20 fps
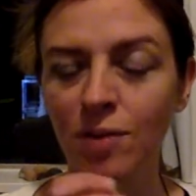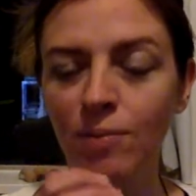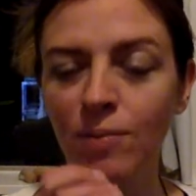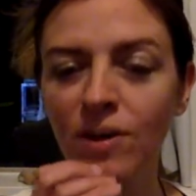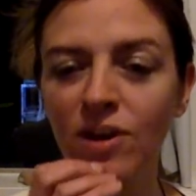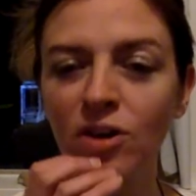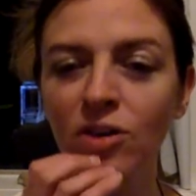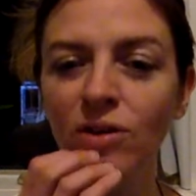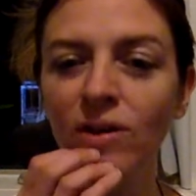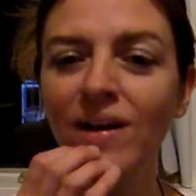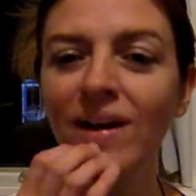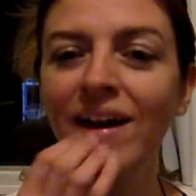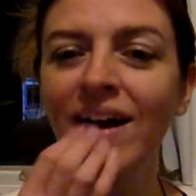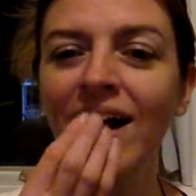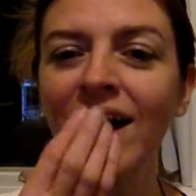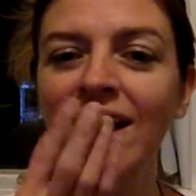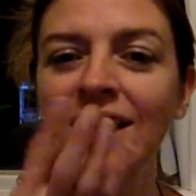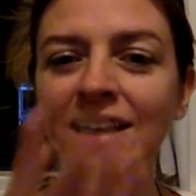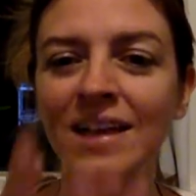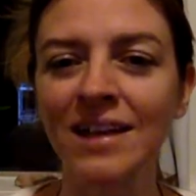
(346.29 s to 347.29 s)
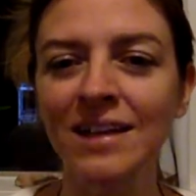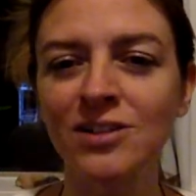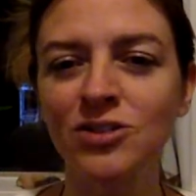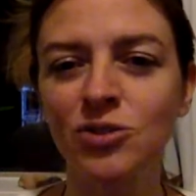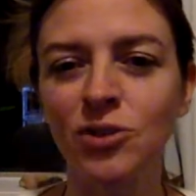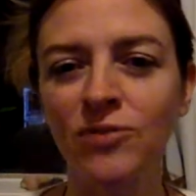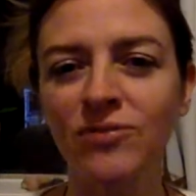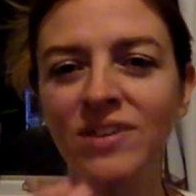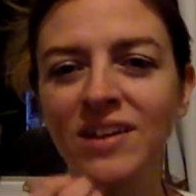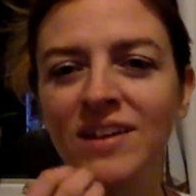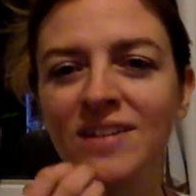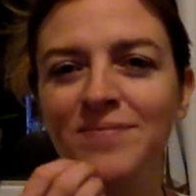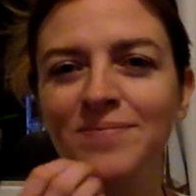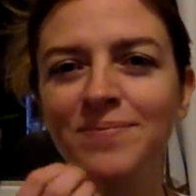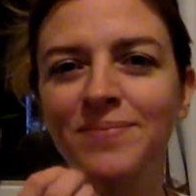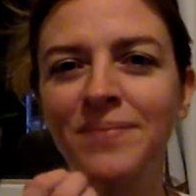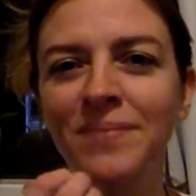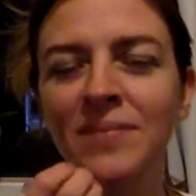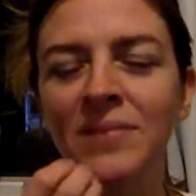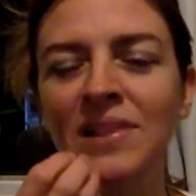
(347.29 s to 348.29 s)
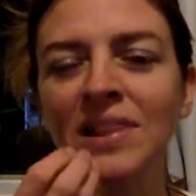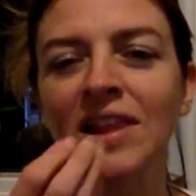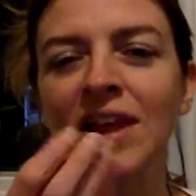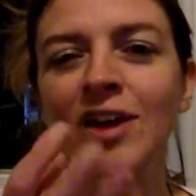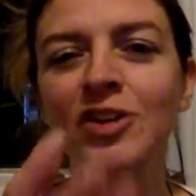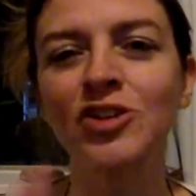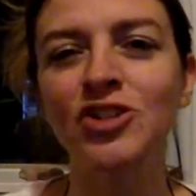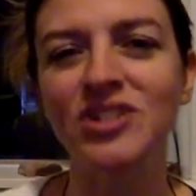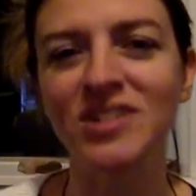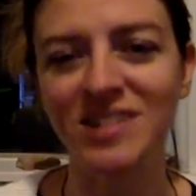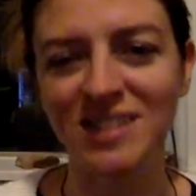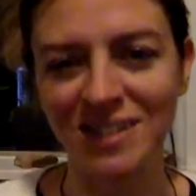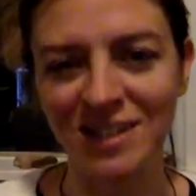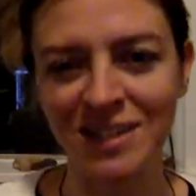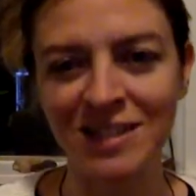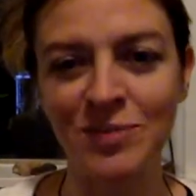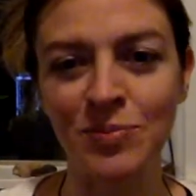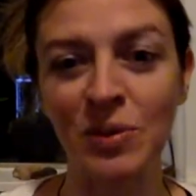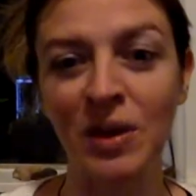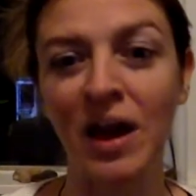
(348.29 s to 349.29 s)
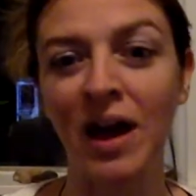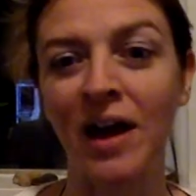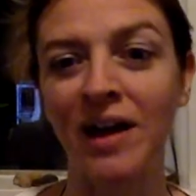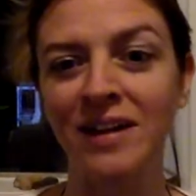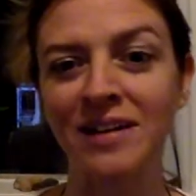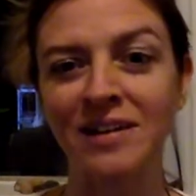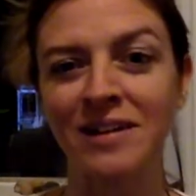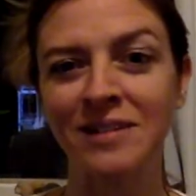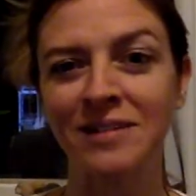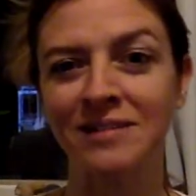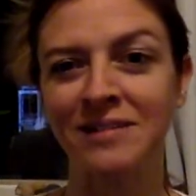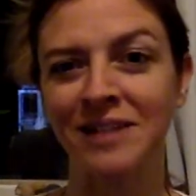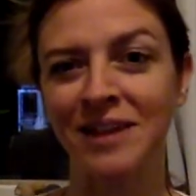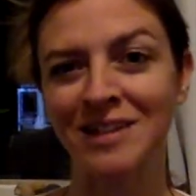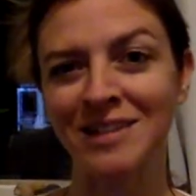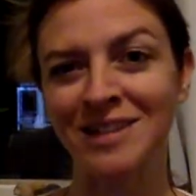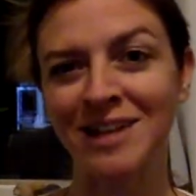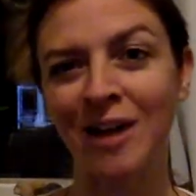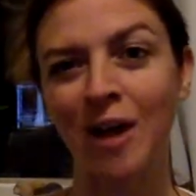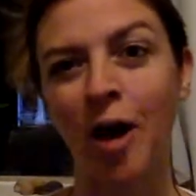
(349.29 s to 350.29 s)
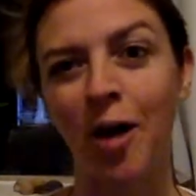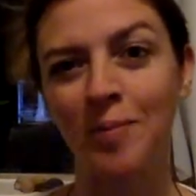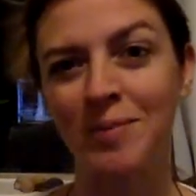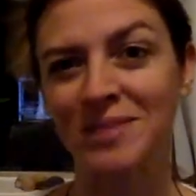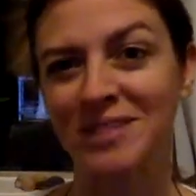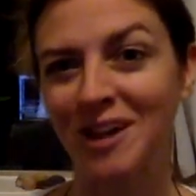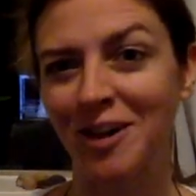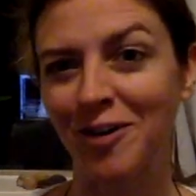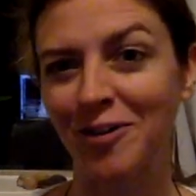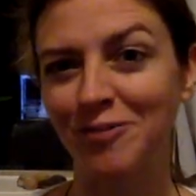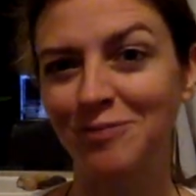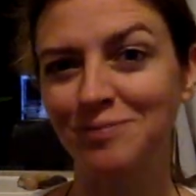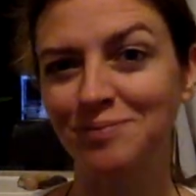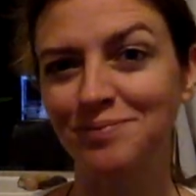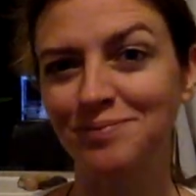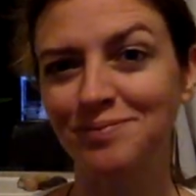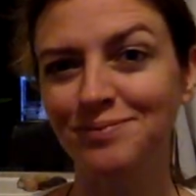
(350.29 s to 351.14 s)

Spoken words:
but you're adding sort of the lusciousness behind it as it comes out.